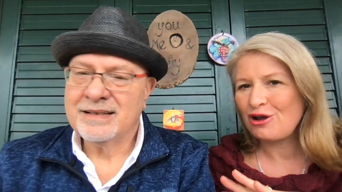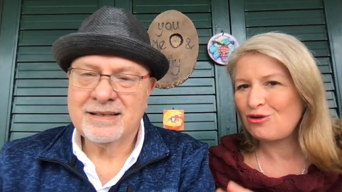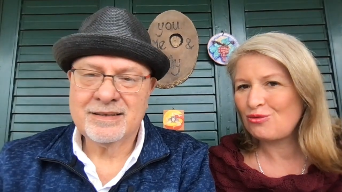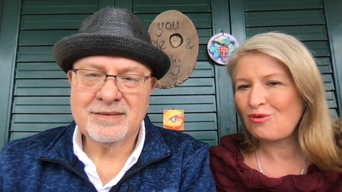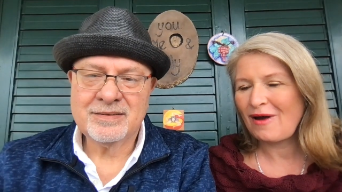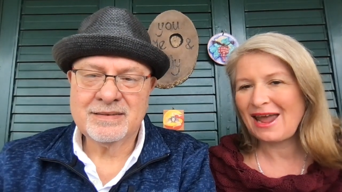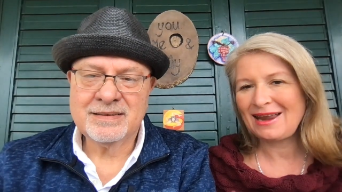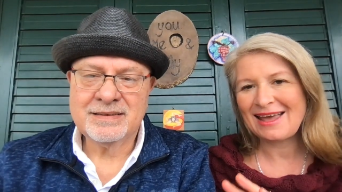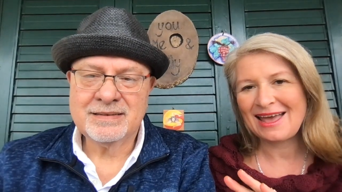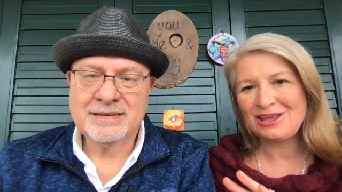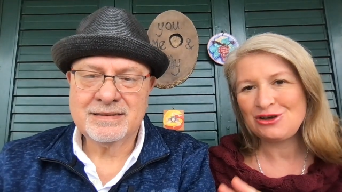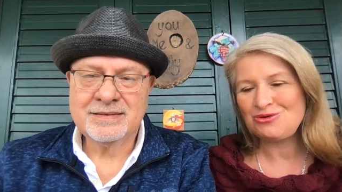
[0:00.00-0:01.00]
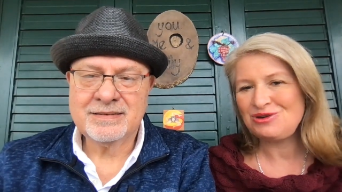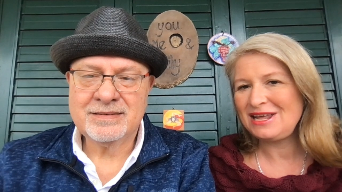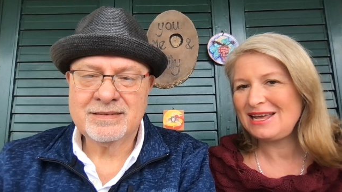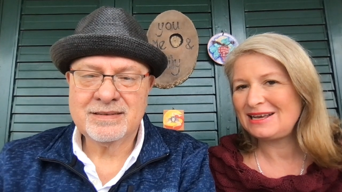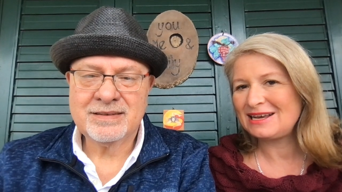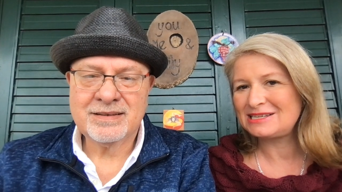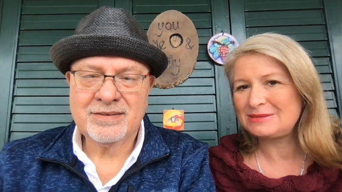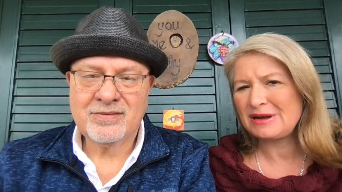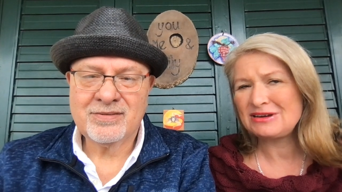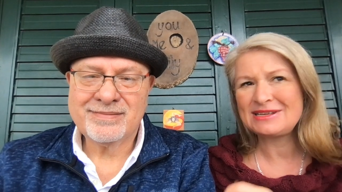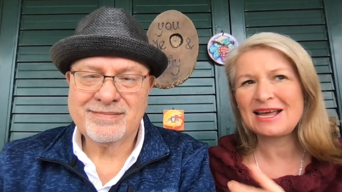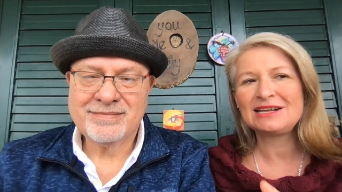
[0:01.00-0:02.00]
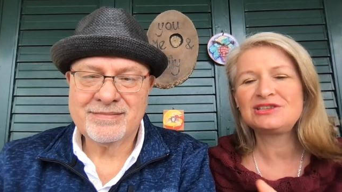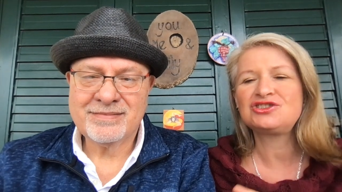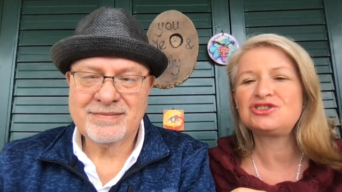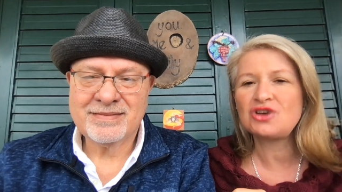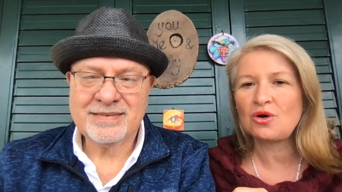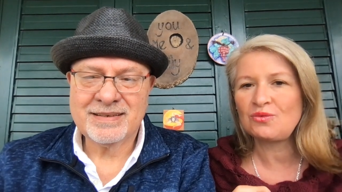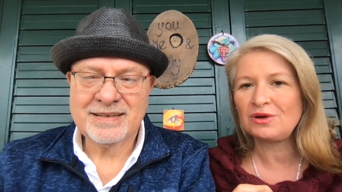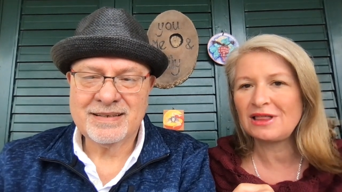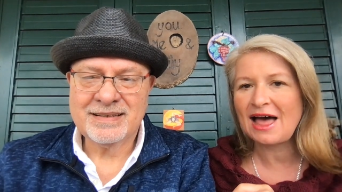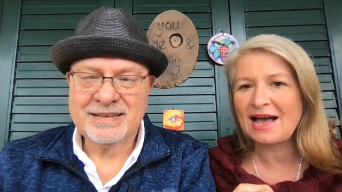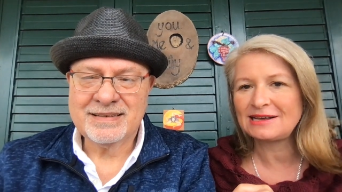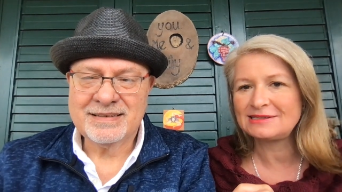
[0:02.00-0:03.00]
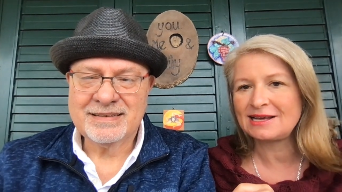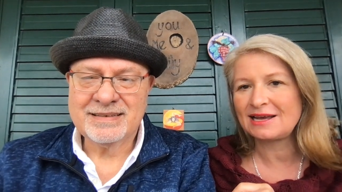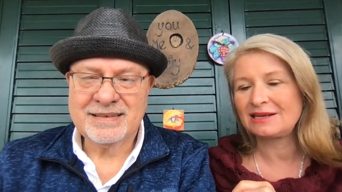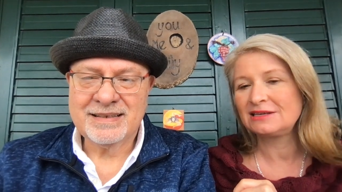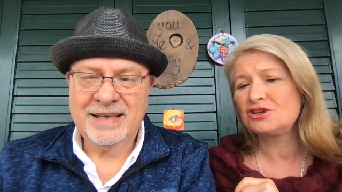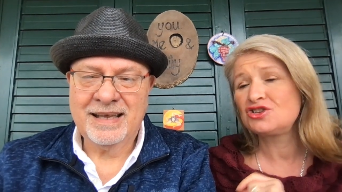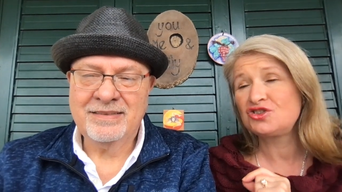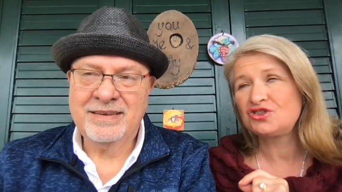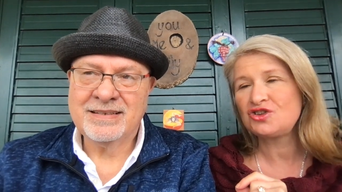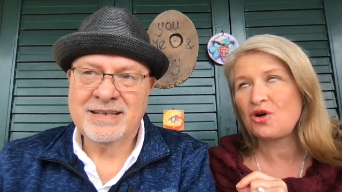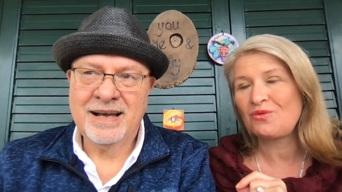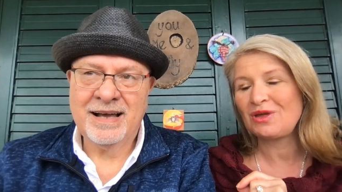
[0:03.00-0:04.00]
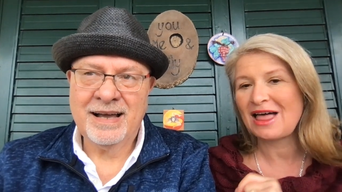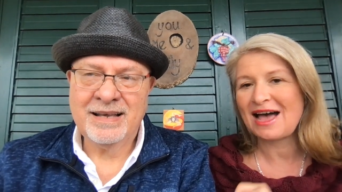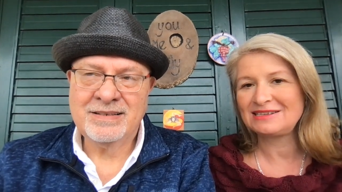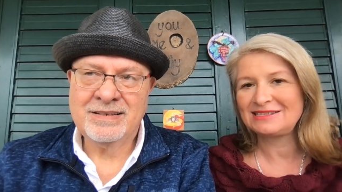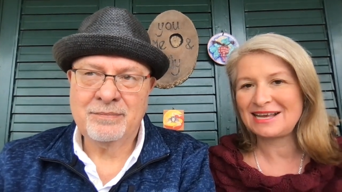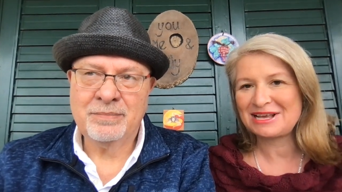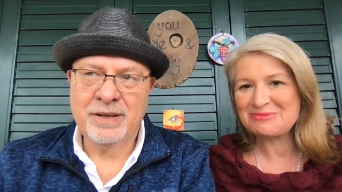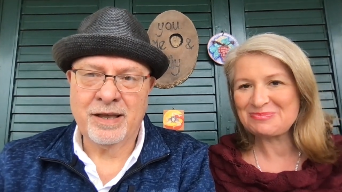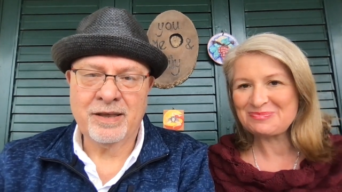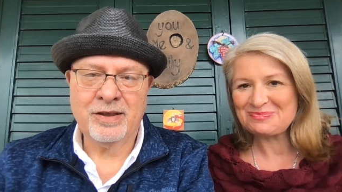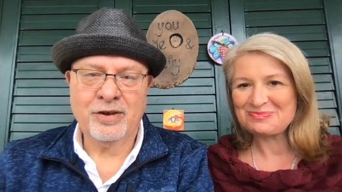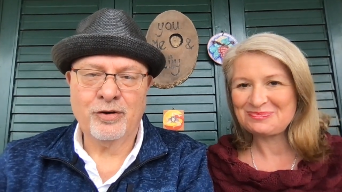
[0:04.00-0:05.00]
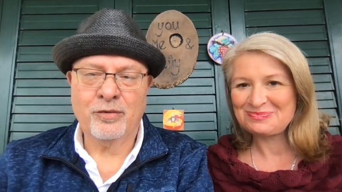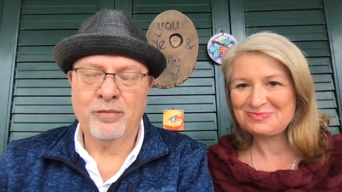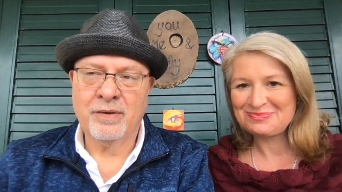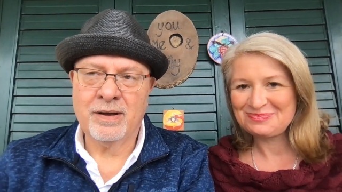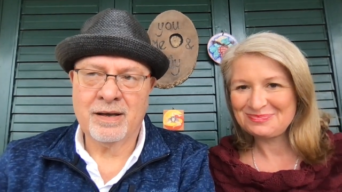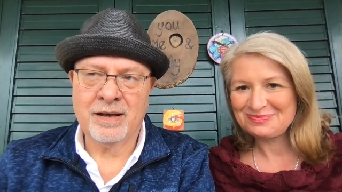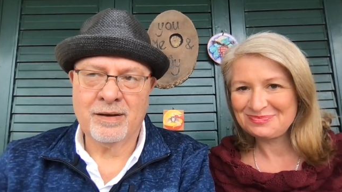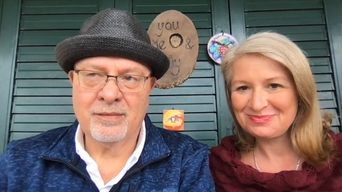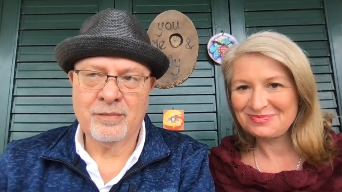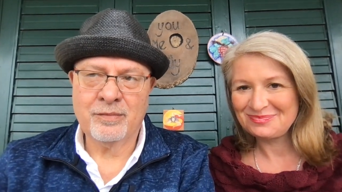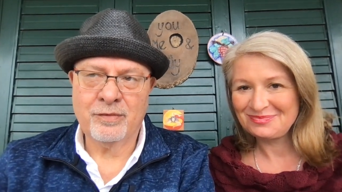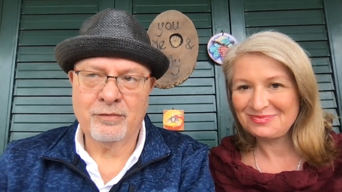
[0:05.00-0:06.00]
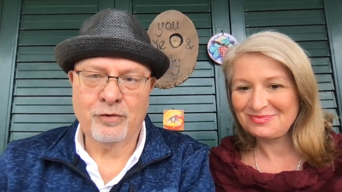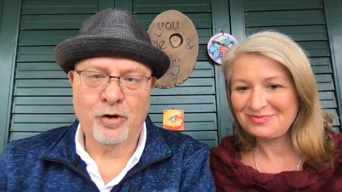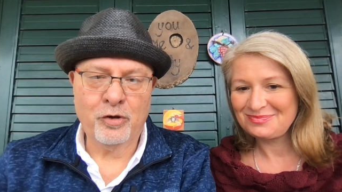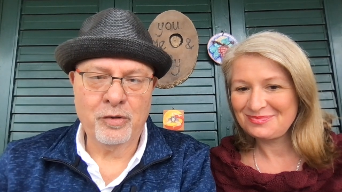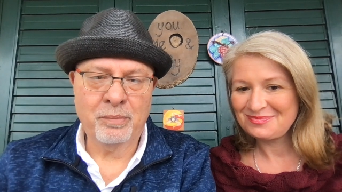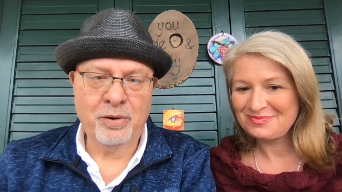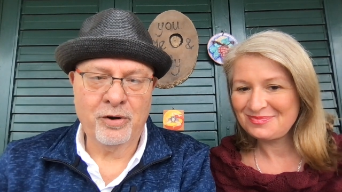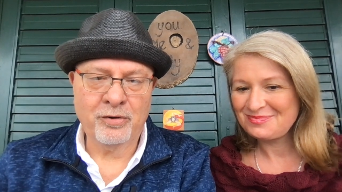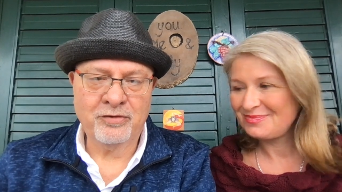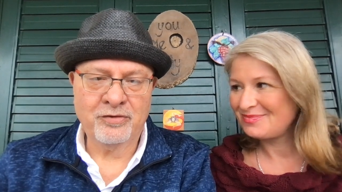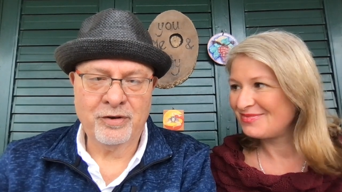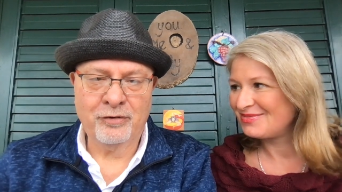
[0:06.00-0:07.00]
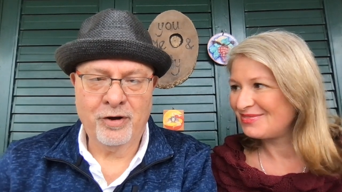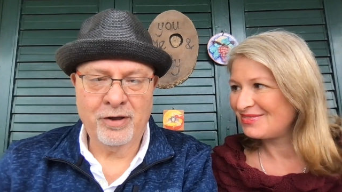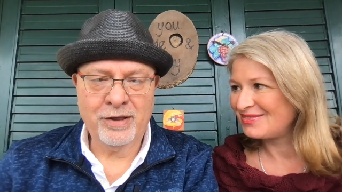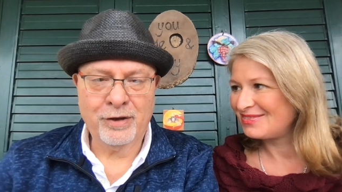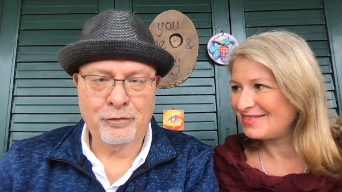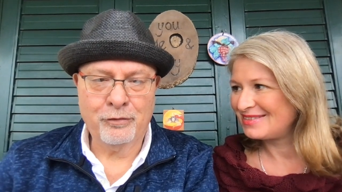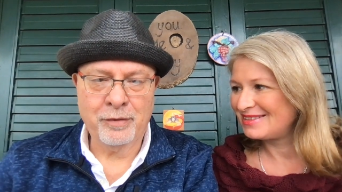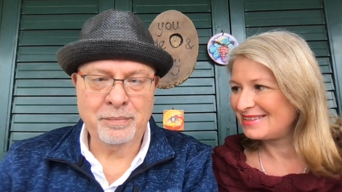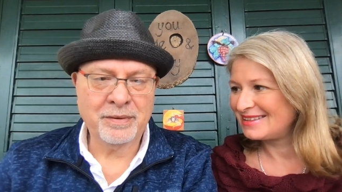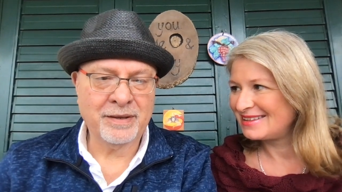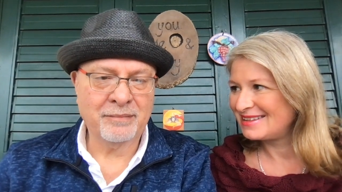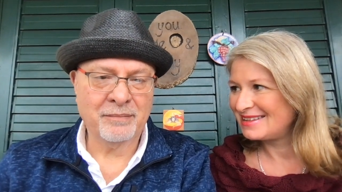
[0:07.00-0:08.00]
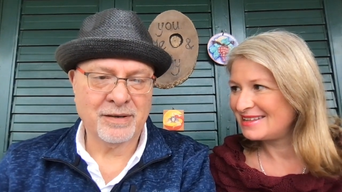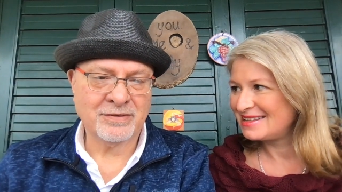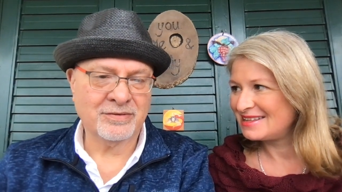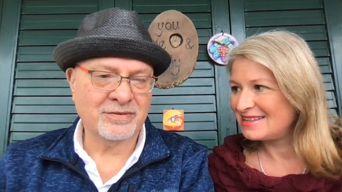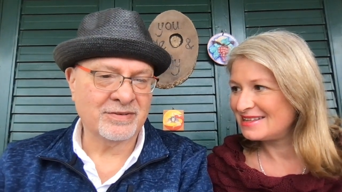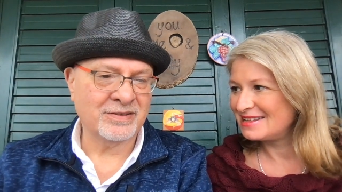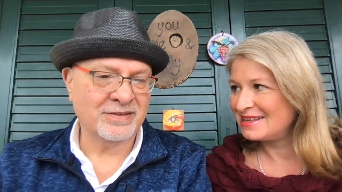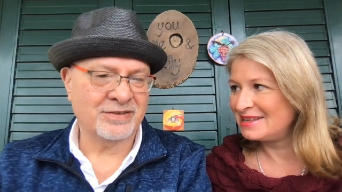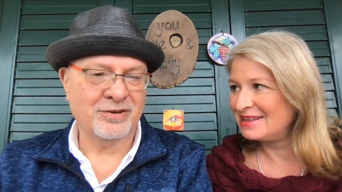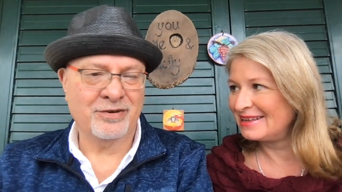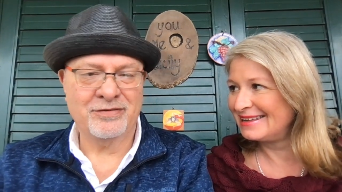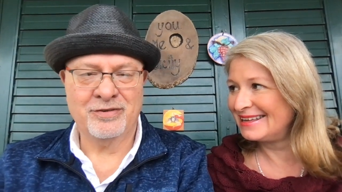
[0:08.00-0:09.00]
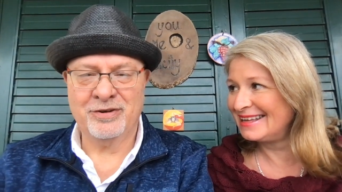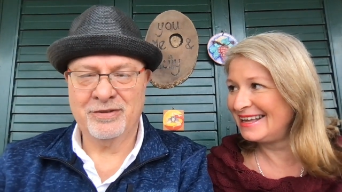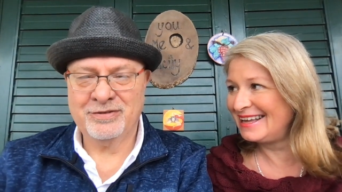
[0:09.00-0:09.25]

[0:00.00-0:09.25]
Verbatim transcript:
Speaker 1: great and unique experience, and it's so relaxing.
Speaker 2: And these so guys relaxing. that like you know uh, row the boats, they're all like rippling muscles and so forth.